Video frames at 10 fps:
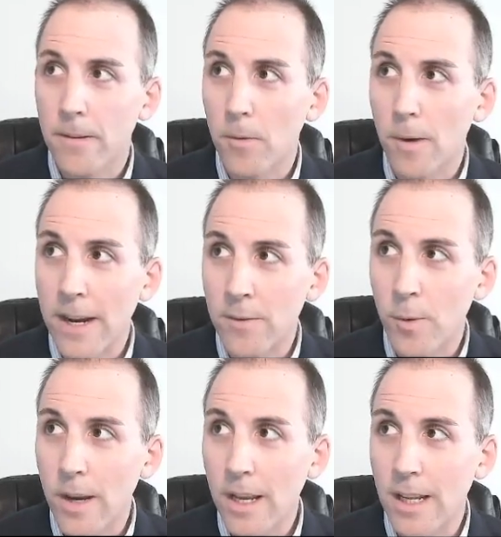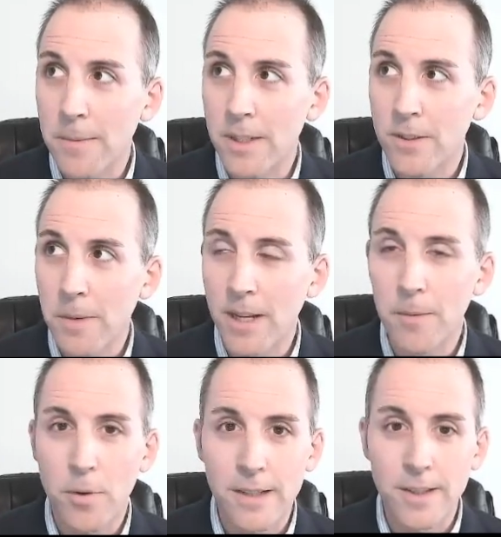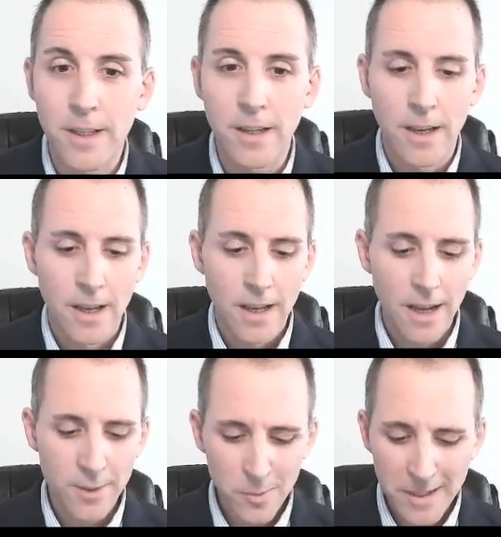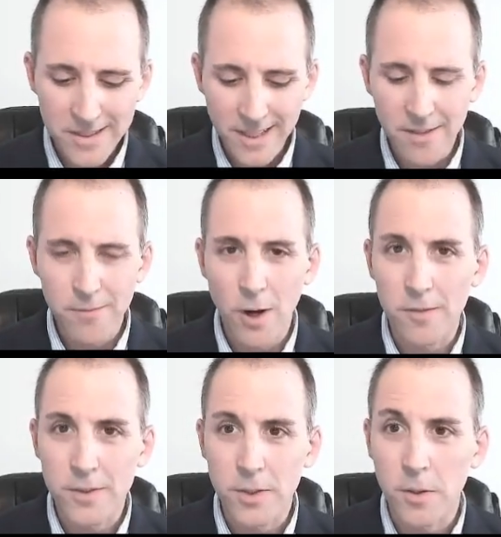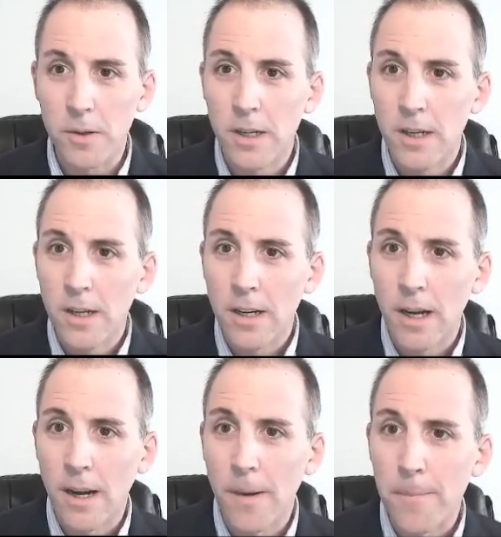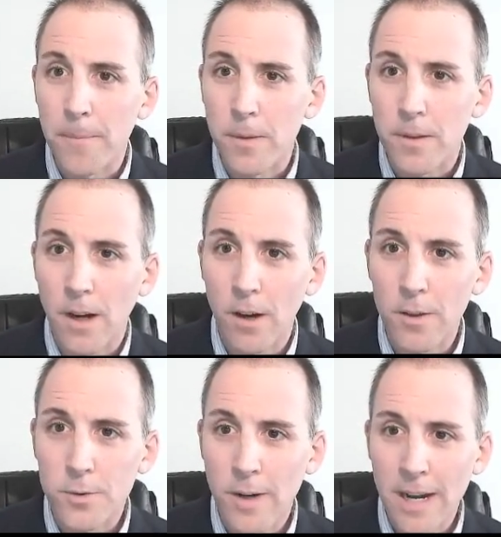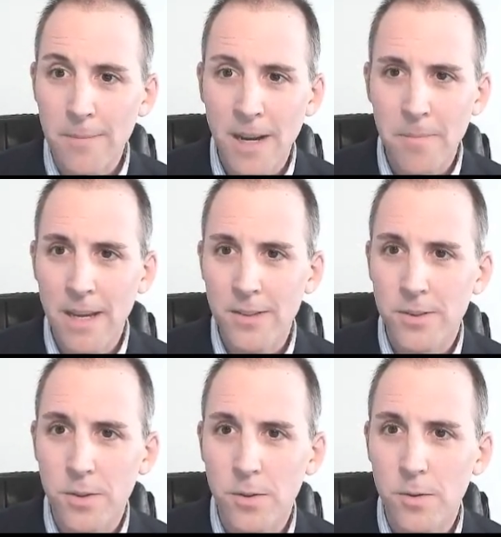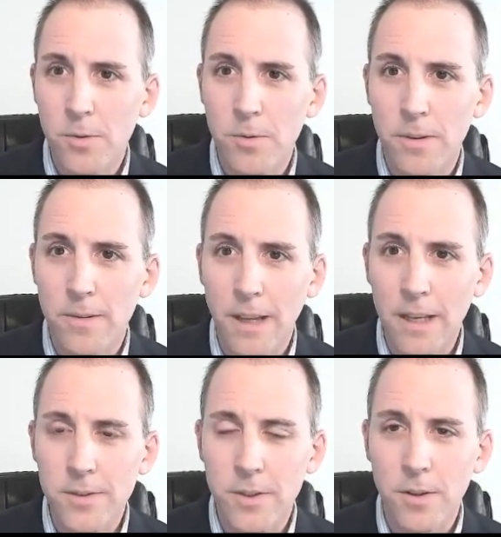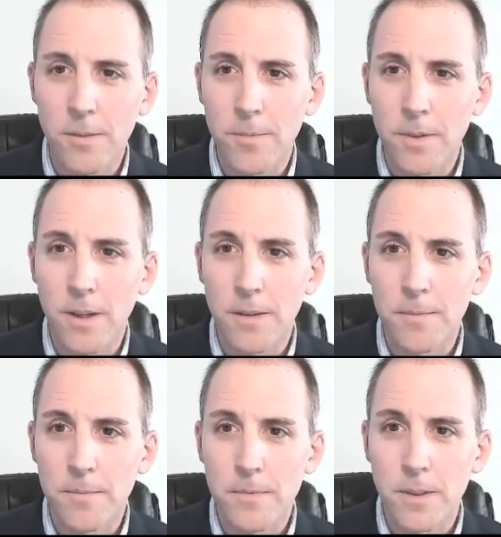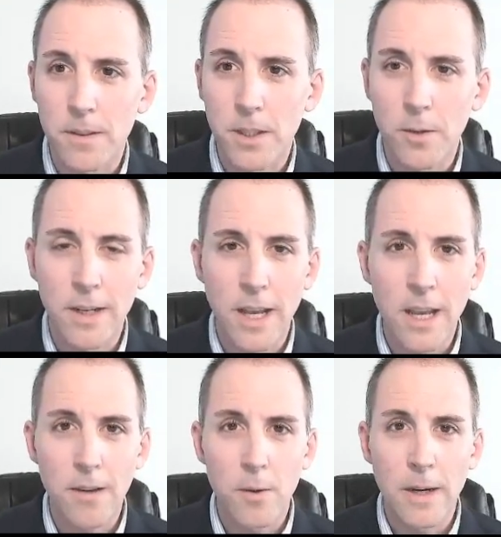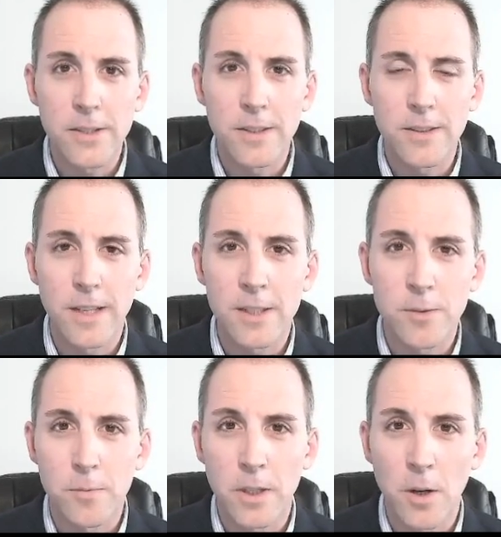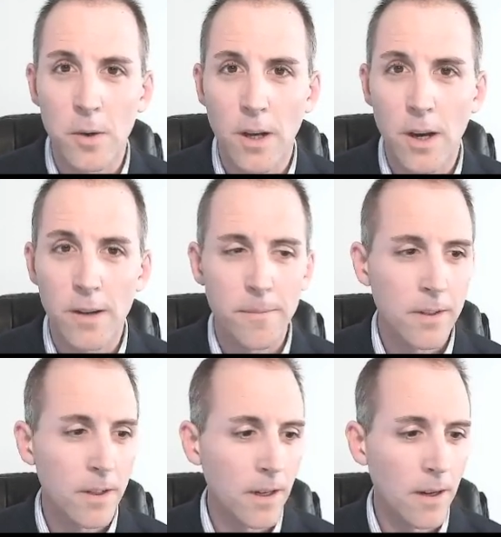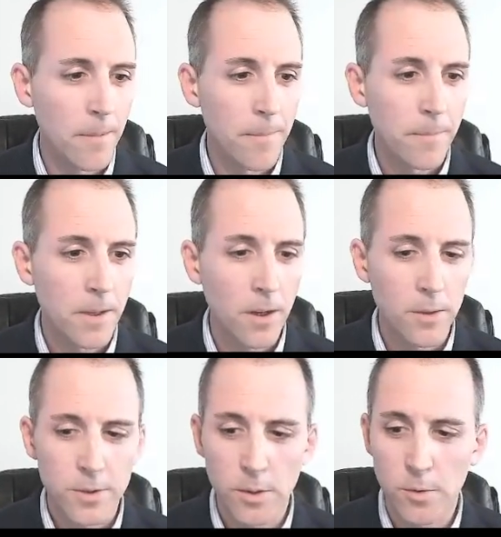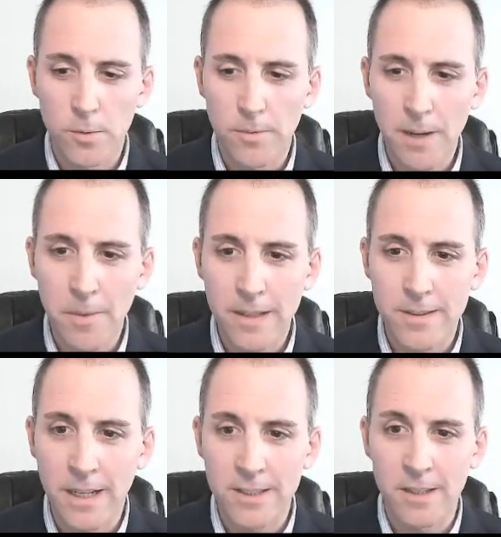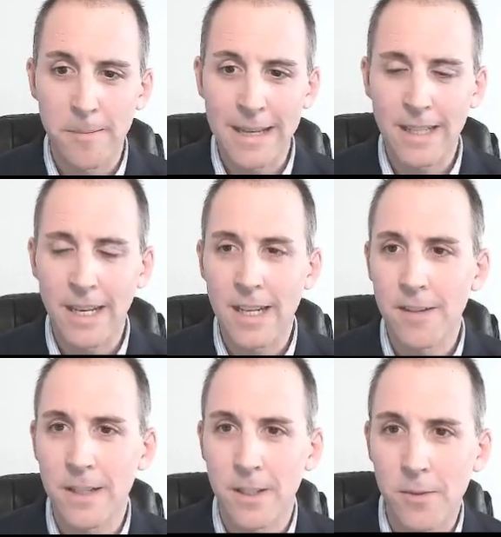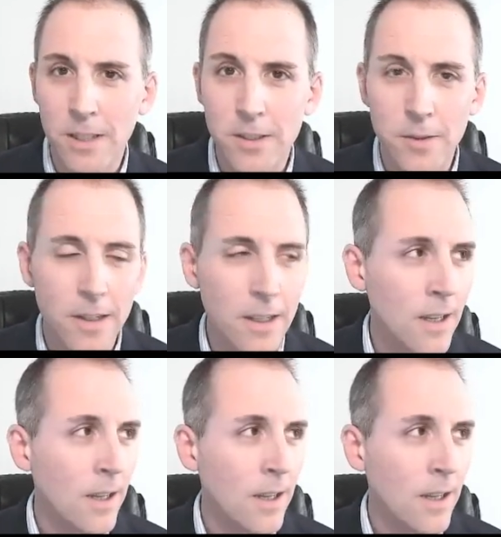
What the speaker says: right-of-way and eminent domain appraising, and there's ways to get involved too. I'll try my best to answer the Q&A questions as we go along. I'll do my best to answer them at the end if I don't get to it.